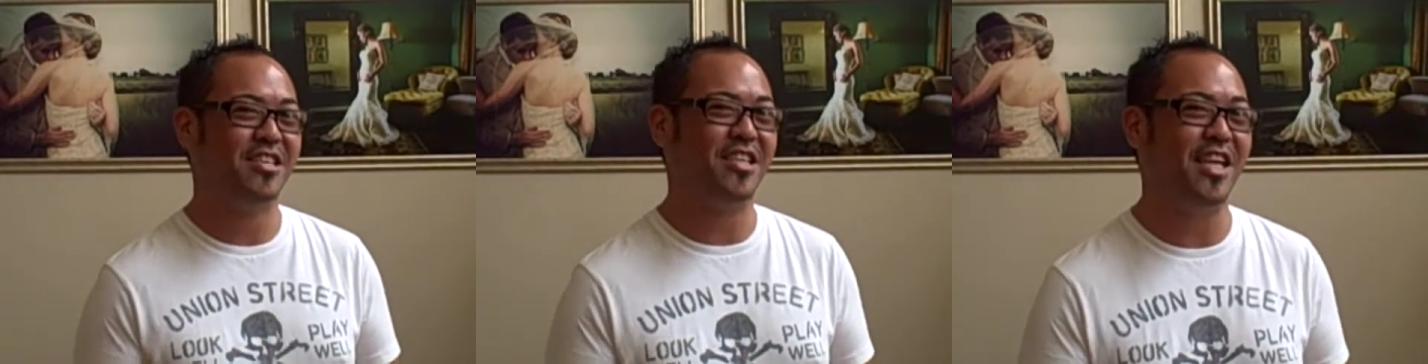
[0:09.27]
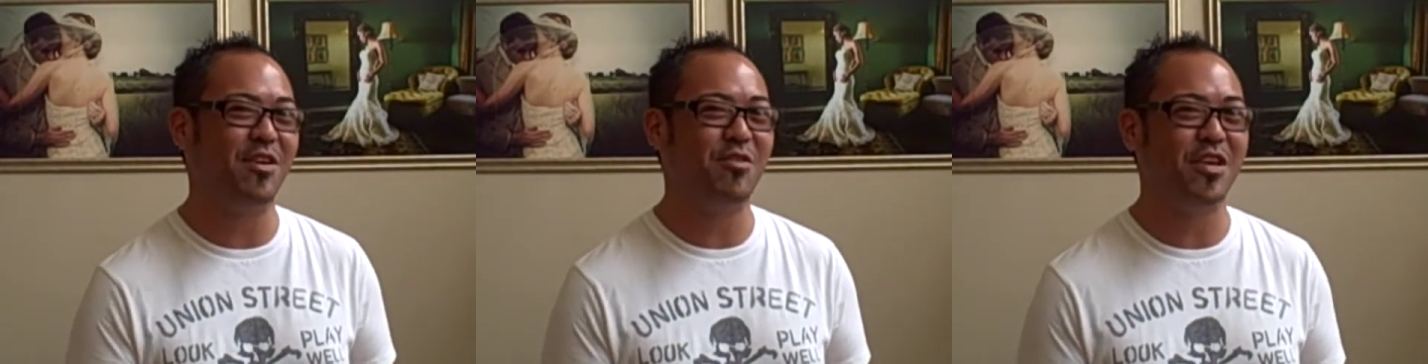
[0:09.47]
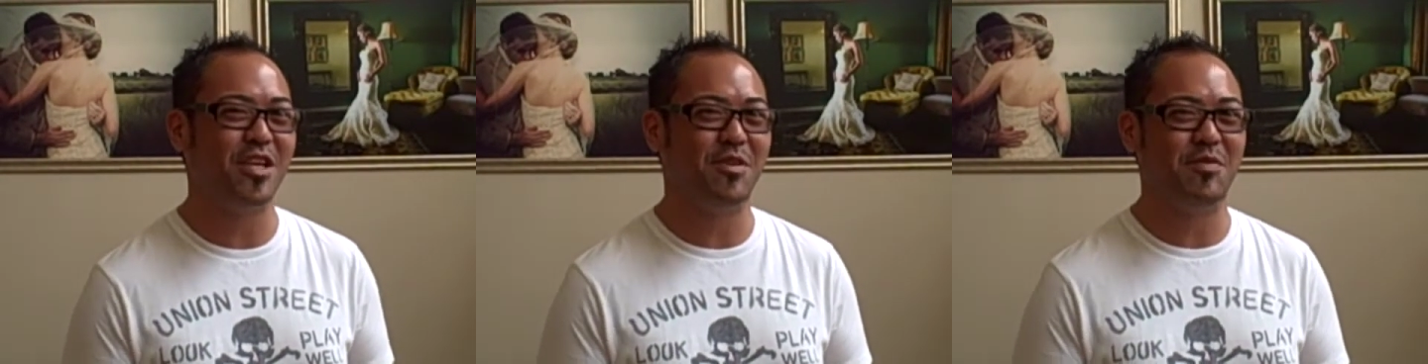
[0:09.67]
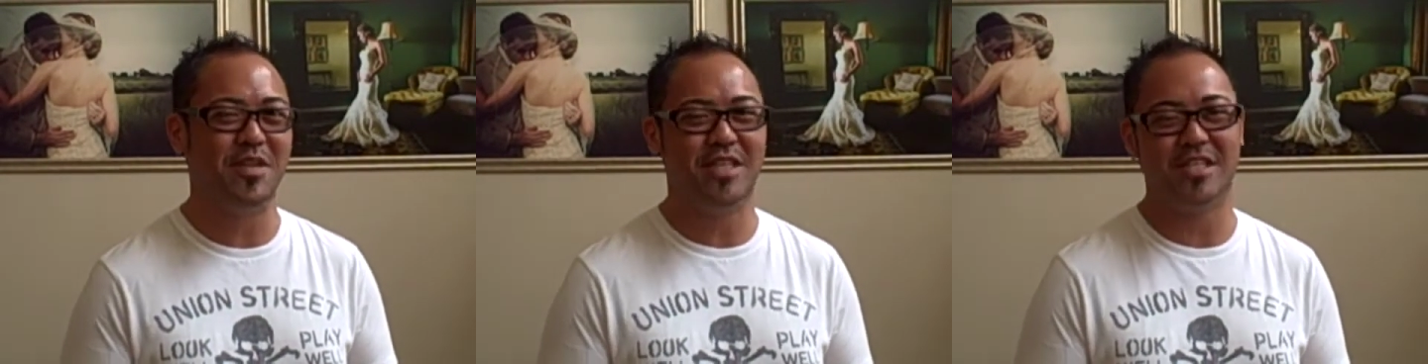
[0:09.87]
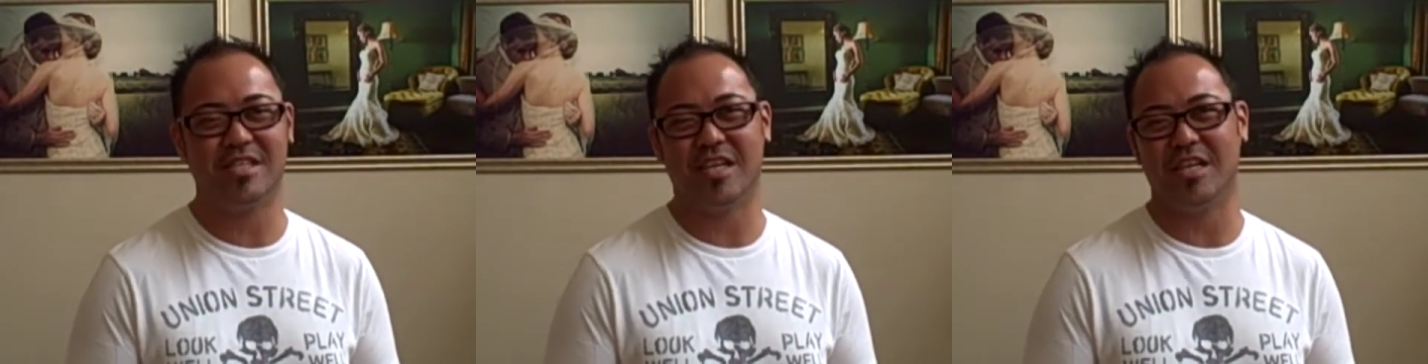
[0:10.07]
Today we're going to
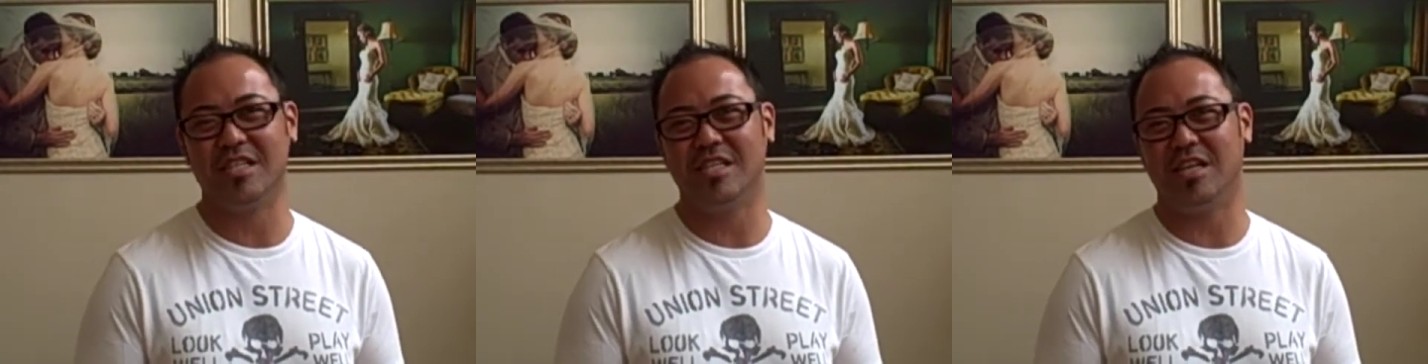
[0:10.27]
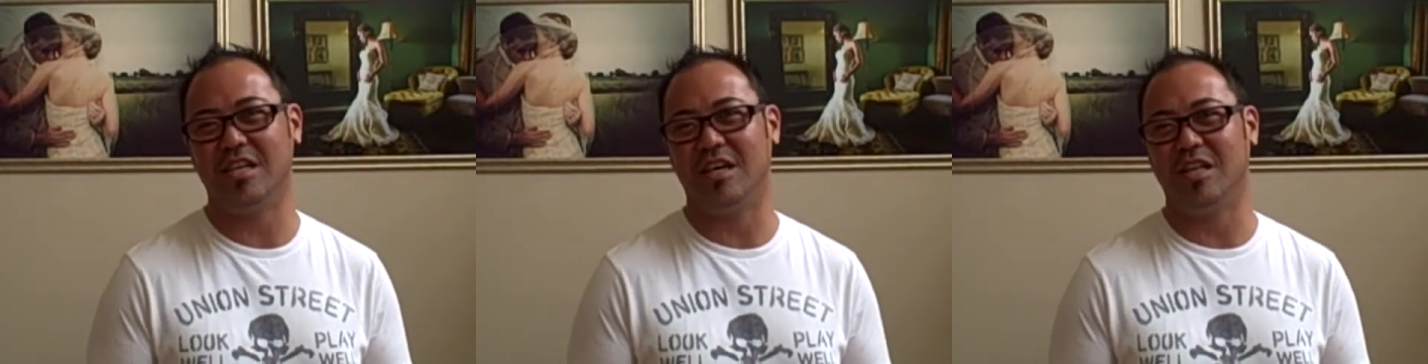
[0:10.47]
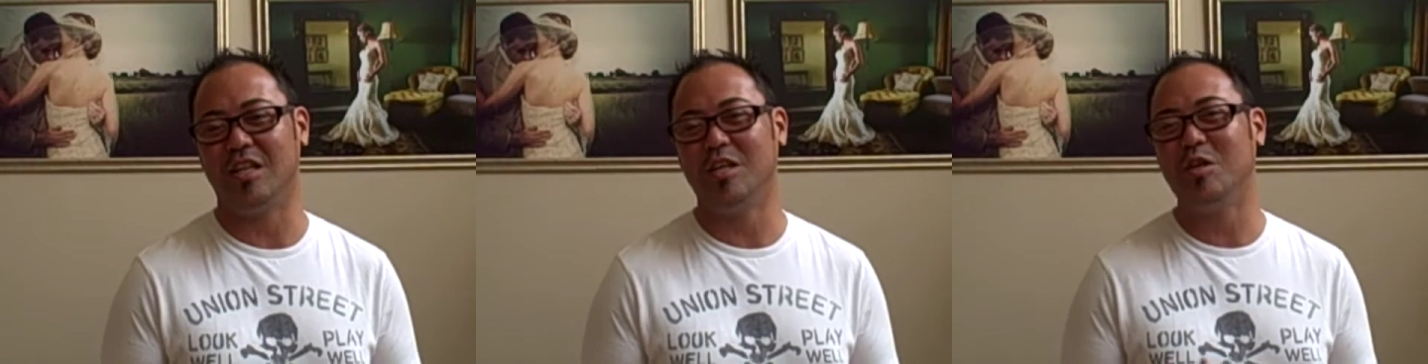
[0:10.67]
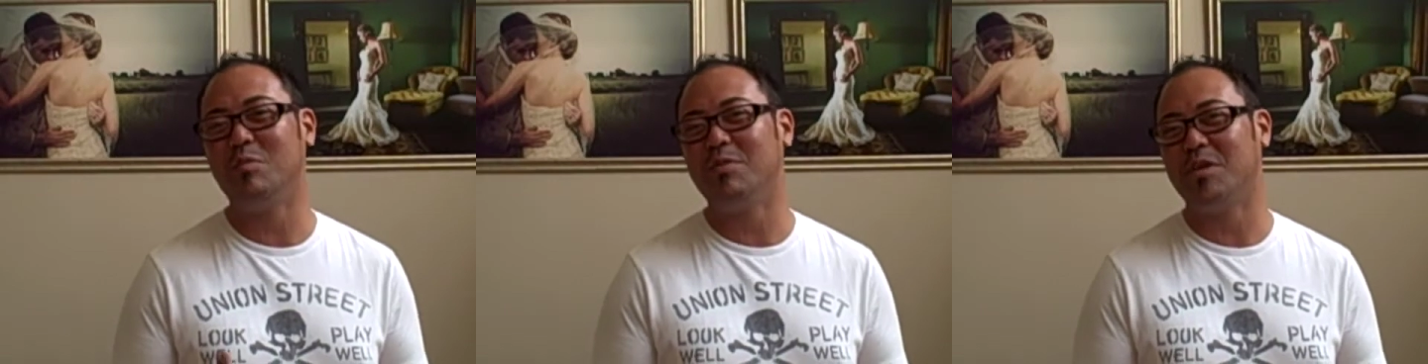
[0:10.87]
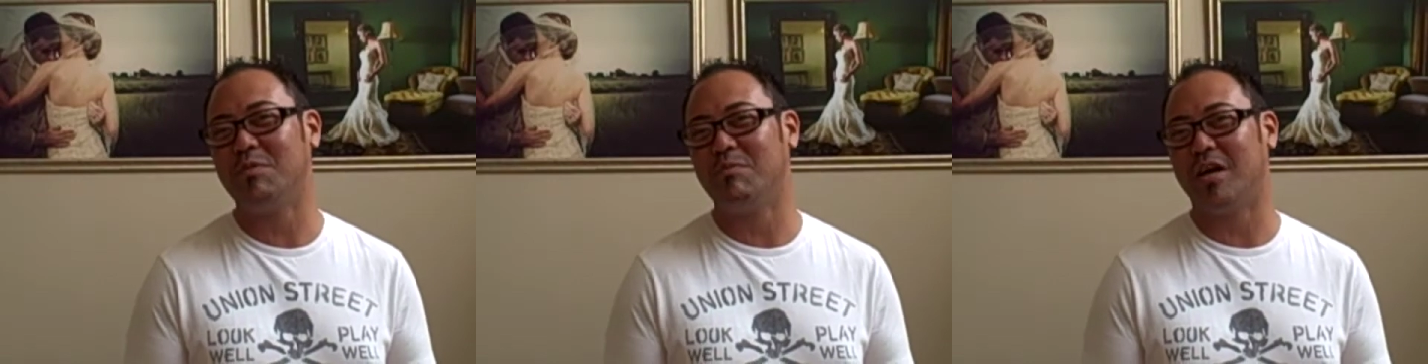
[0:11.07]
be discussing a
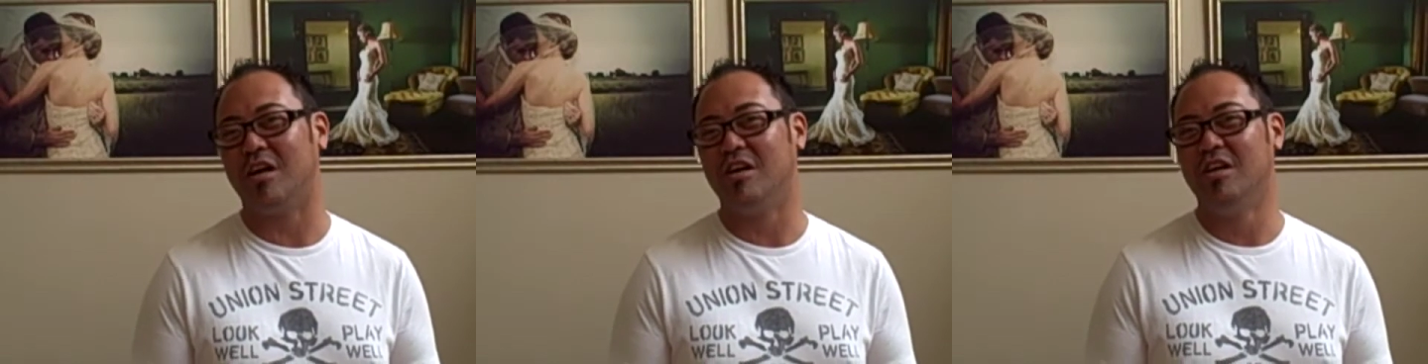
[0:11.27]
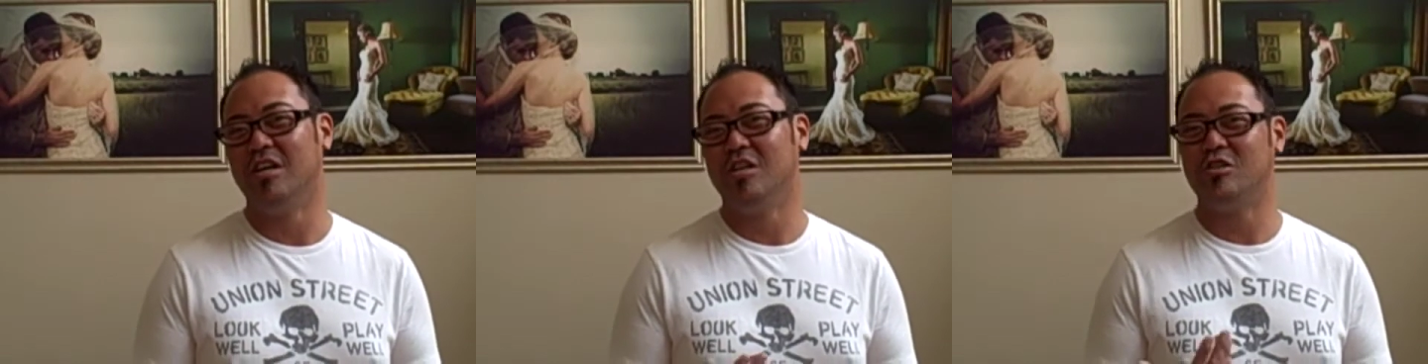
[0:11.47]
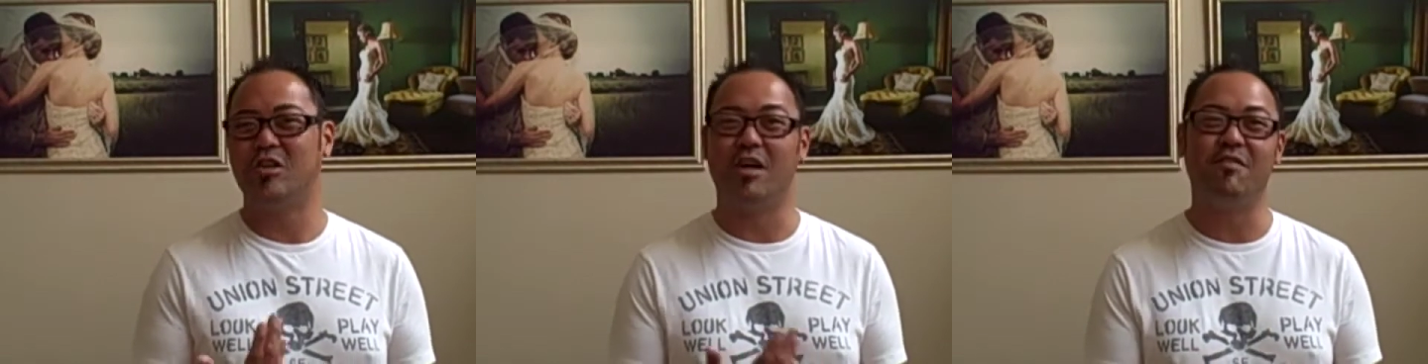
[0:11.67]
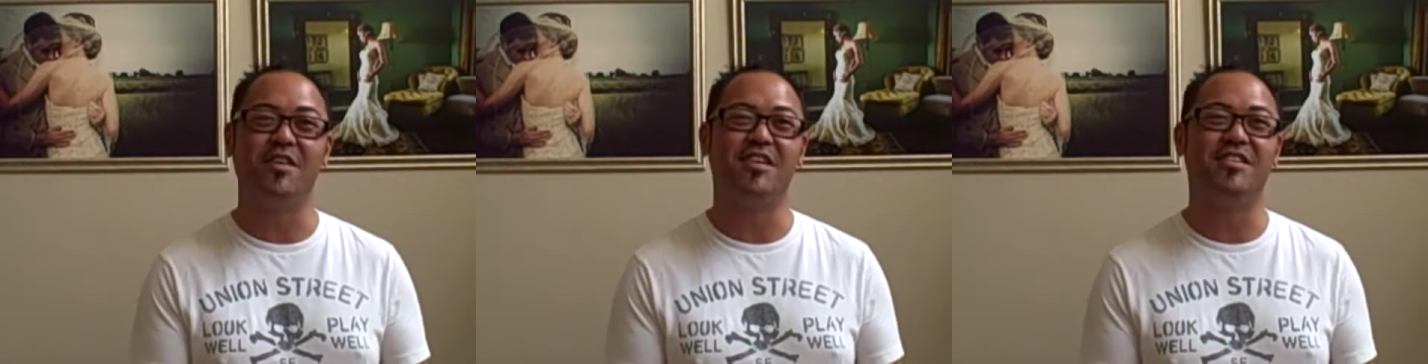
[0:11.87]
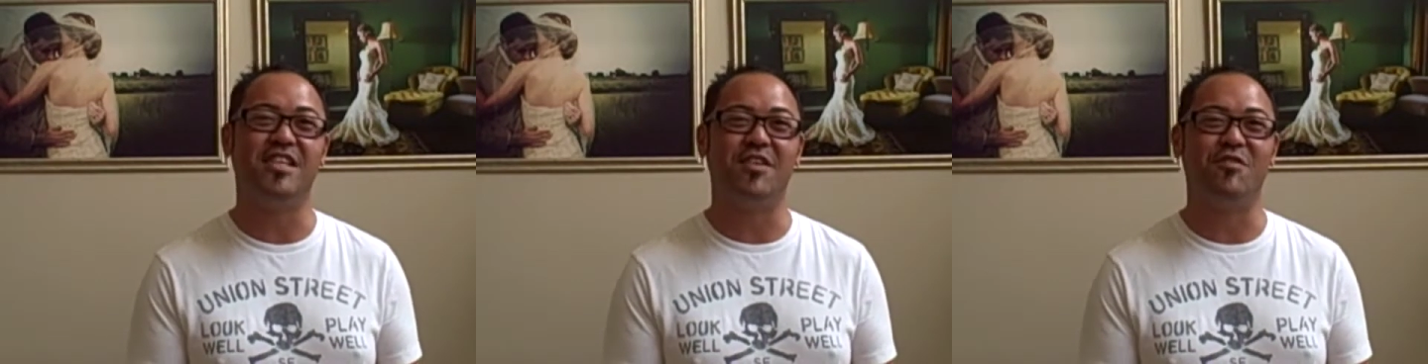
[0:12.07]
little bit about
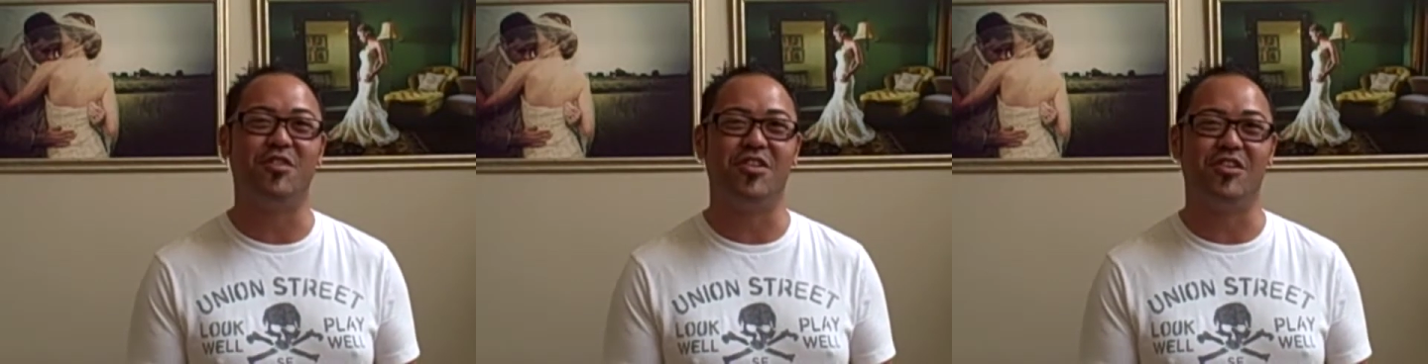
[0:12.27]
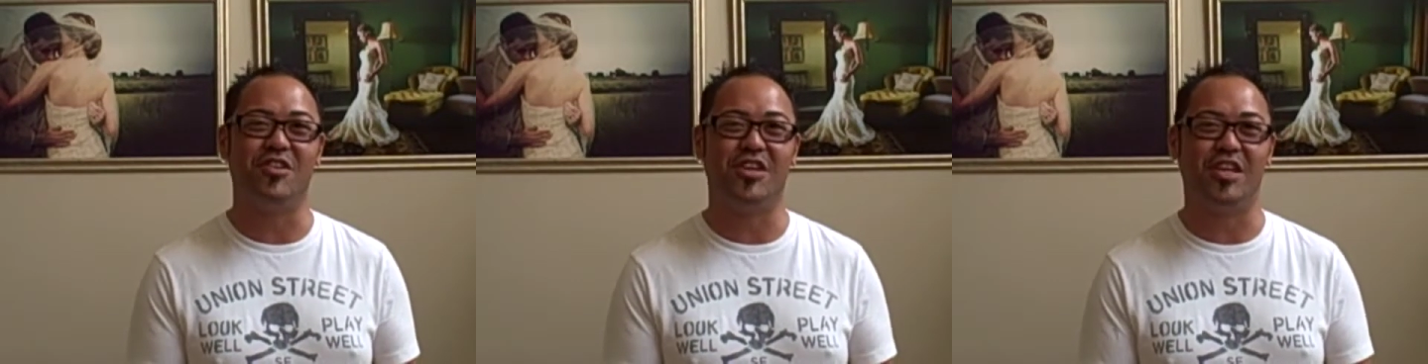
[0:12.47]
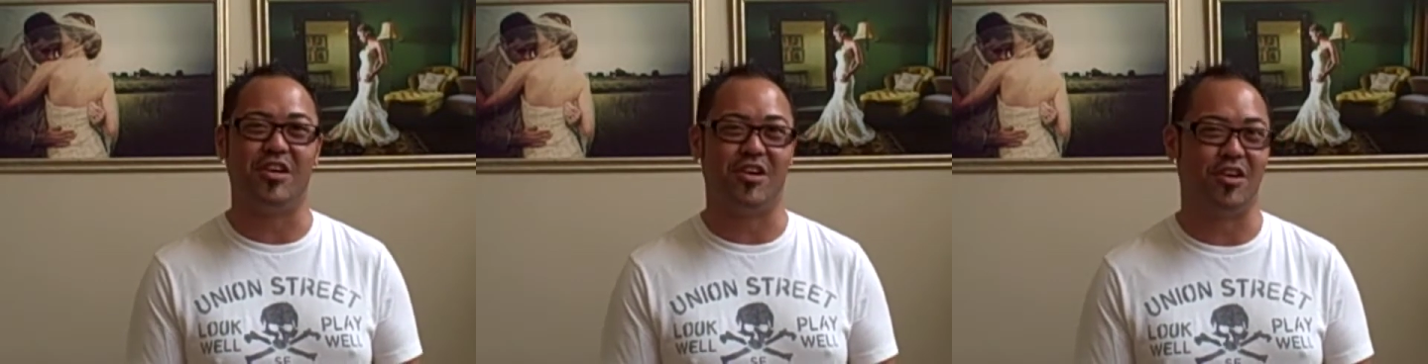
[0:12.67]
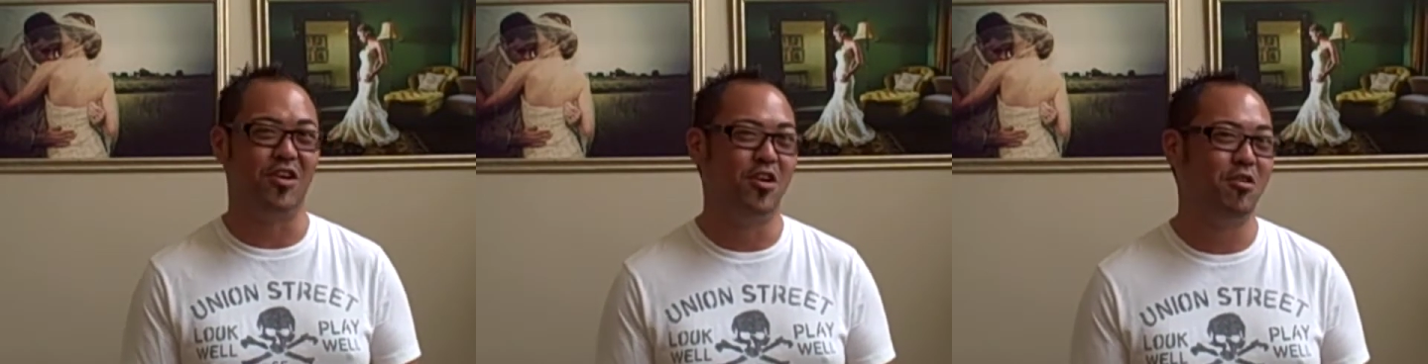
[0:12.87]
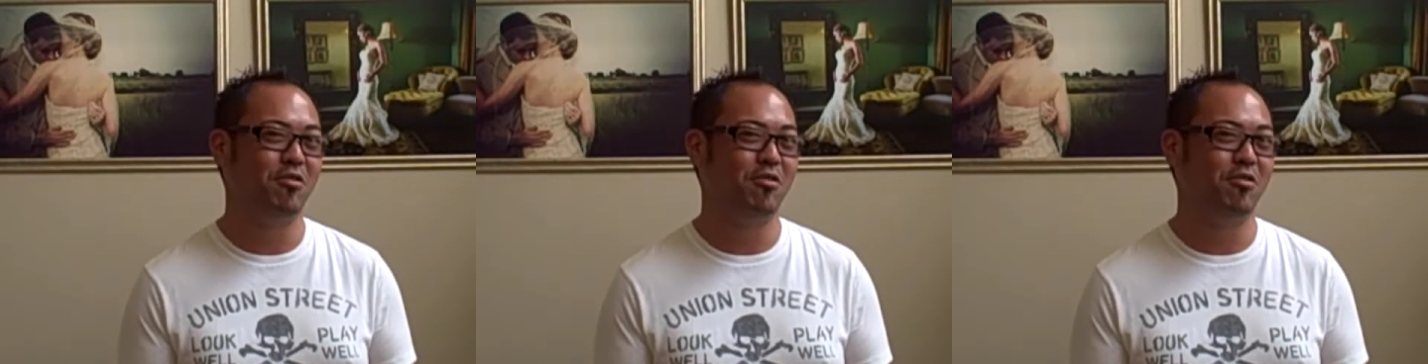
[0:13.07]
traveling safe with your gear.